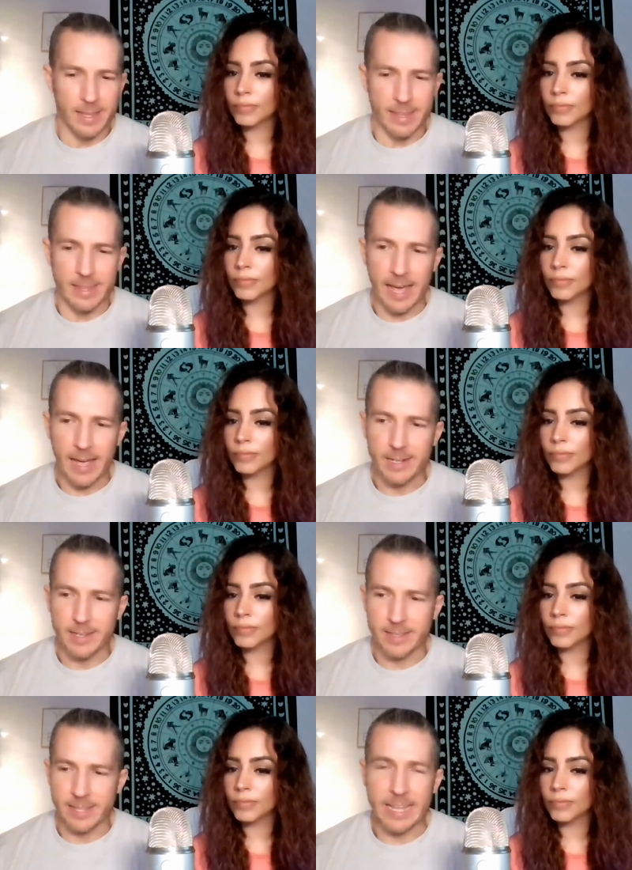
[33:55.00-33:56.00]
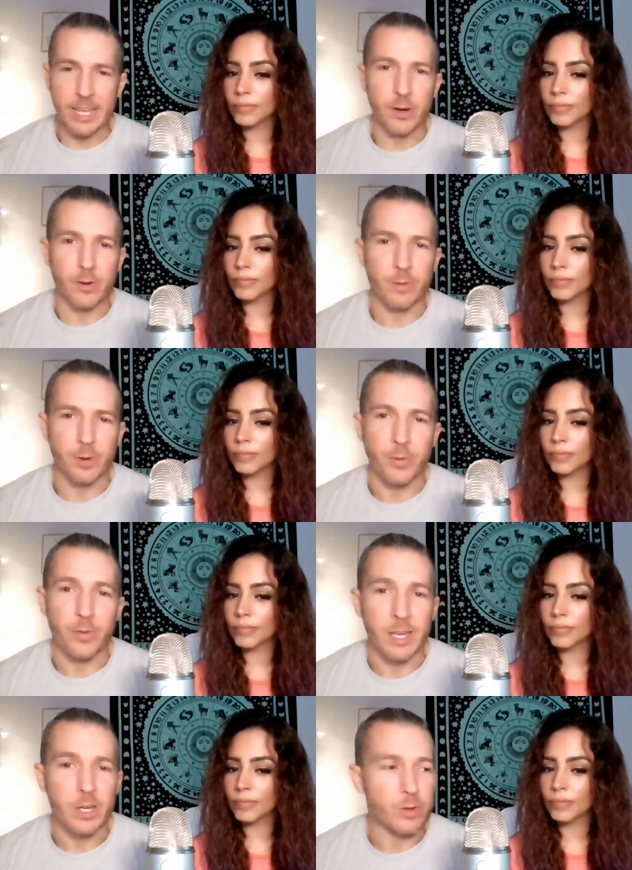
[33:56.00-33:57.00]
Speaker 1: that thing you're you
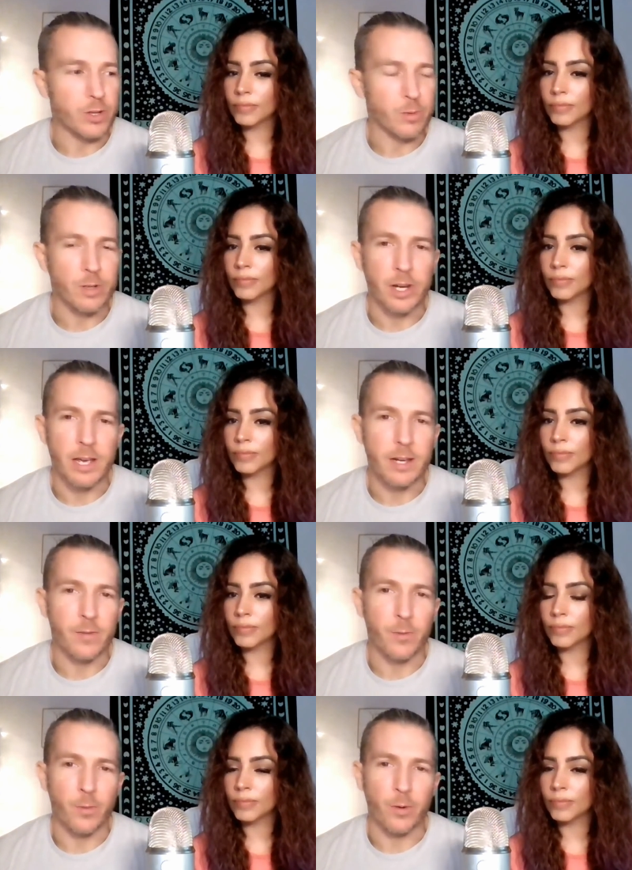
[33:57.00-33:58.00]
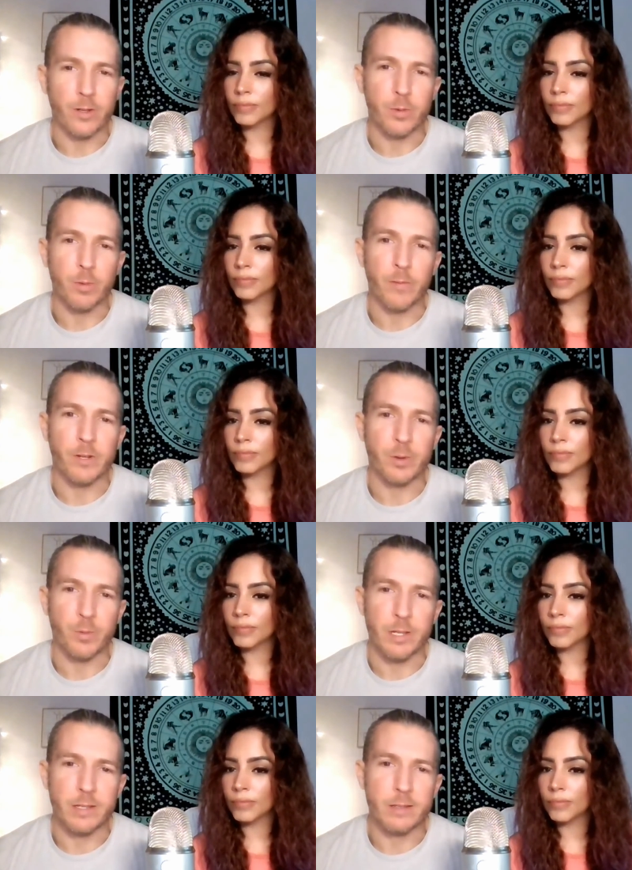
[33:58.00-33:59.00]
think you should reject for superficial
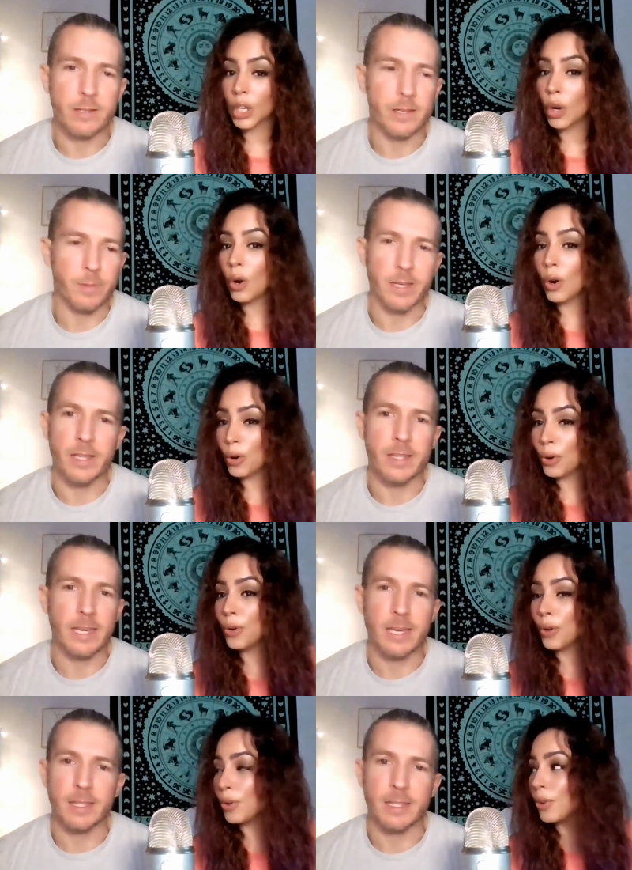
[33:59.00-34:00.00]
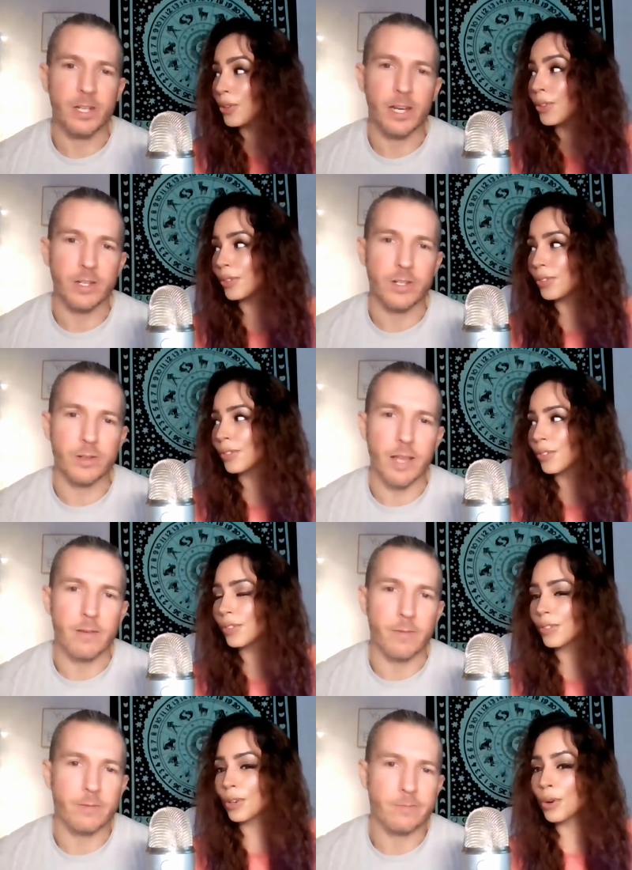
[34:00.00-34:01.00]
reasons could be the thing that changes your
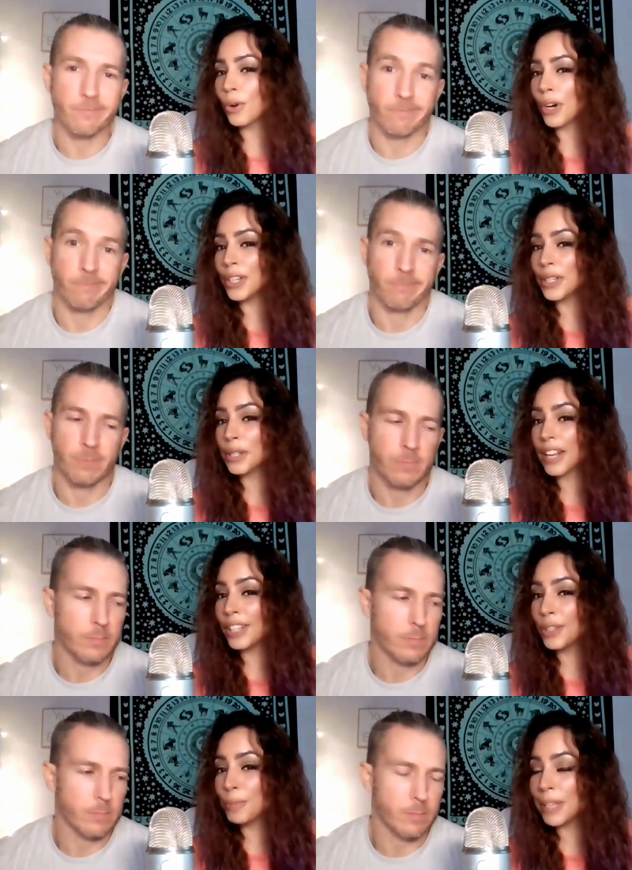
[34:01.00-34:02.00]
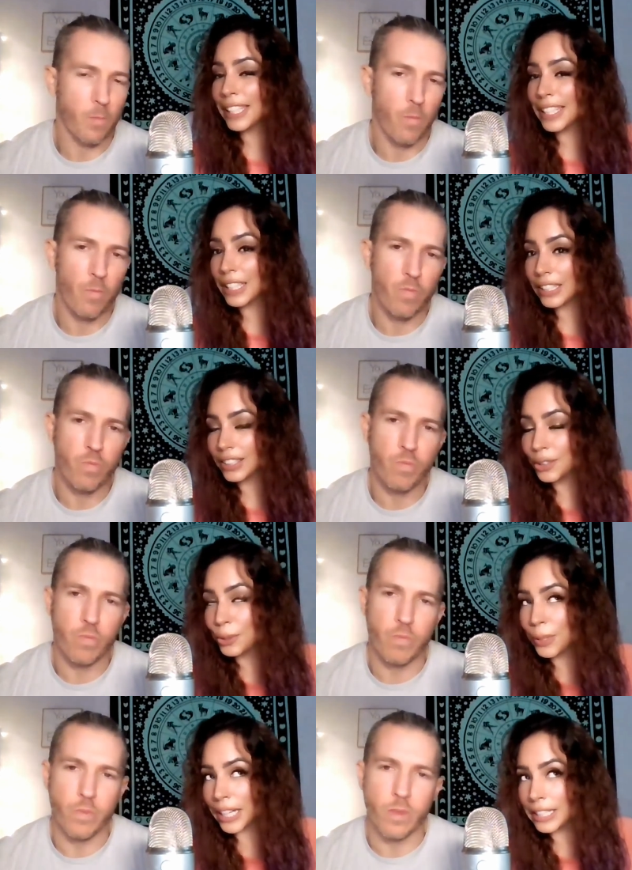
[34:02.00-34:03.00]
life.
Speaker 2: Or be like,
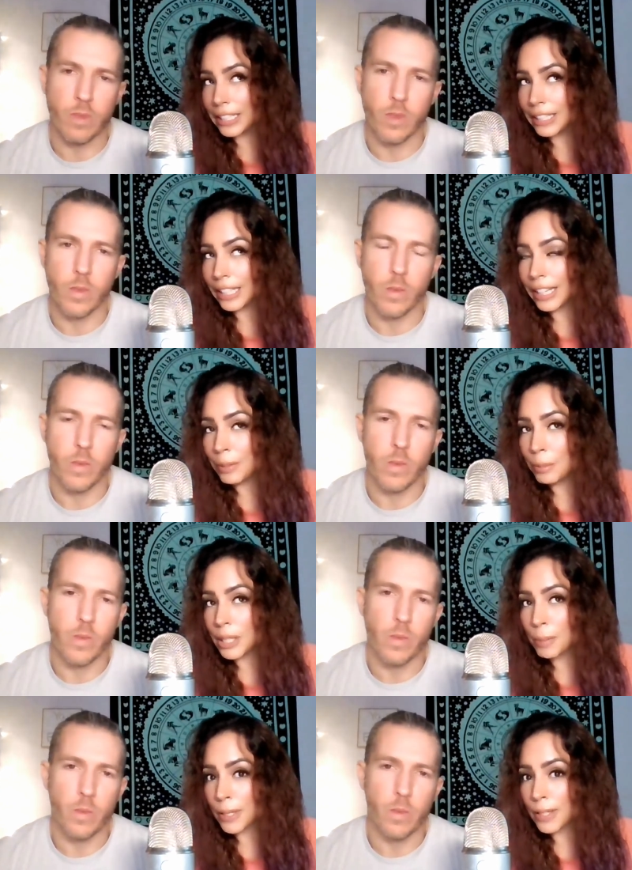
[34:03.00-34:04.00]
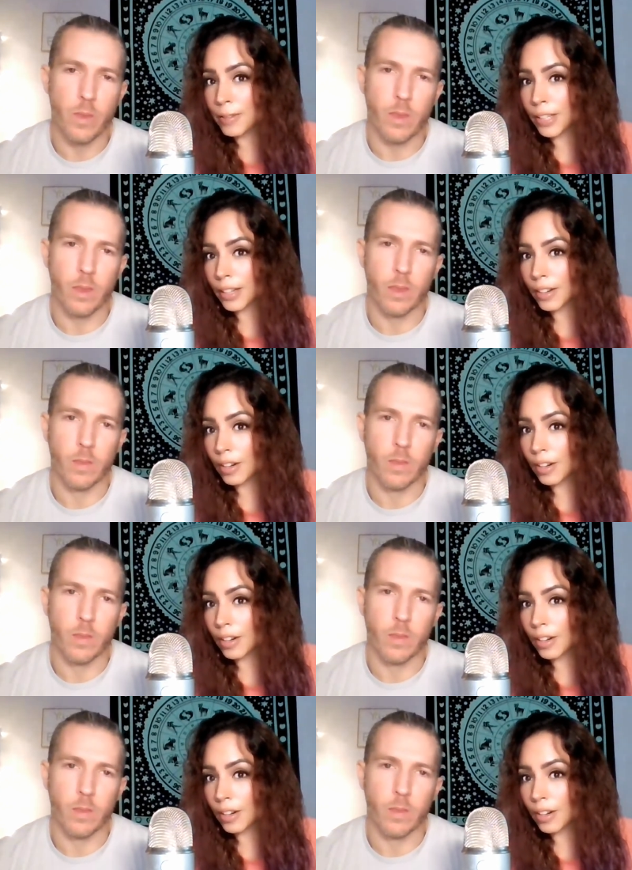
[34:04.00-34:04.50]
do what I did and be specific